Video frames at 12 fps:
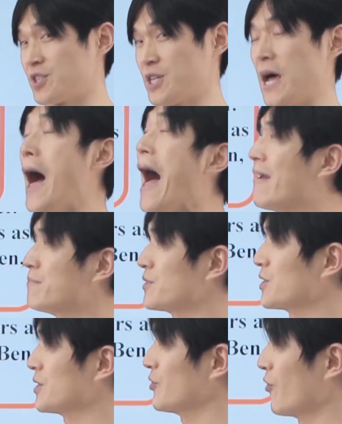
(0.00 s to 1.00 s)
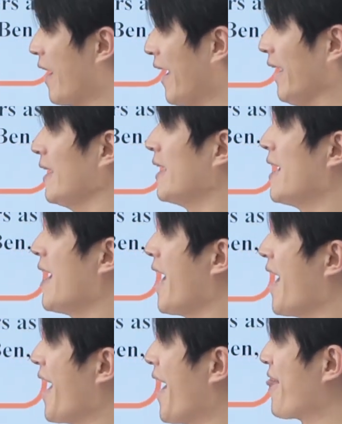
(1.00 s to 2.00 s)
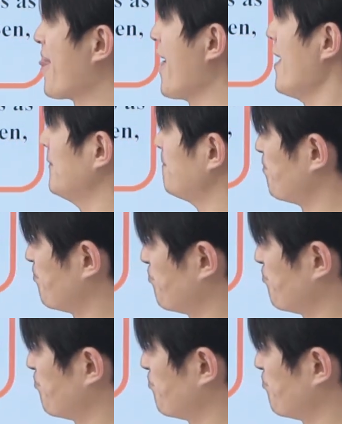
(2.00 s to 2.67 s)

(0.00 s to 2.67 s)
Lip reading: times, right? And then